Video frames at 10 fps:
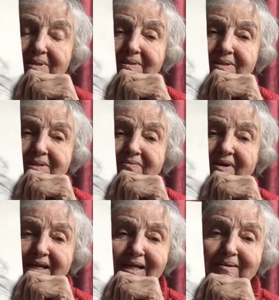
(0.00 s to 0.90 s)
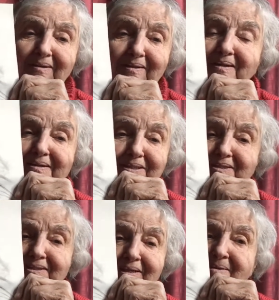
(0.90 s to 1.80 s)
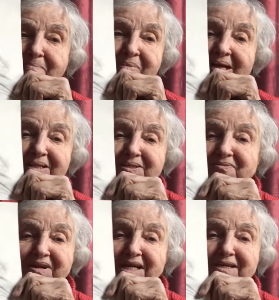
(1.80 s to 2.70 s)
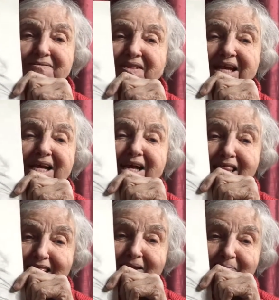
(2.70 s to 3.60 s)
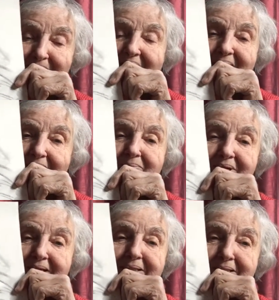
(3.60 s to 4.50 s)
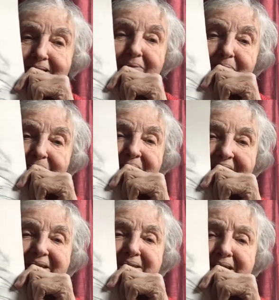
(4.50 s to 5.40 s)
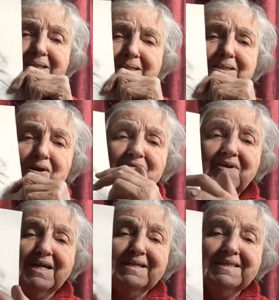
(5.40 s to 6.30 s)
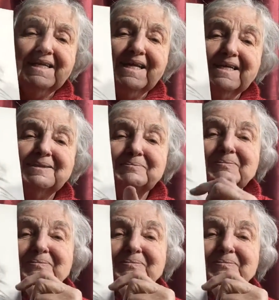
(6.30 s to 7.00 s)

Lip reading: spherical sphere of the earth, but it's nice and soft. I can see that.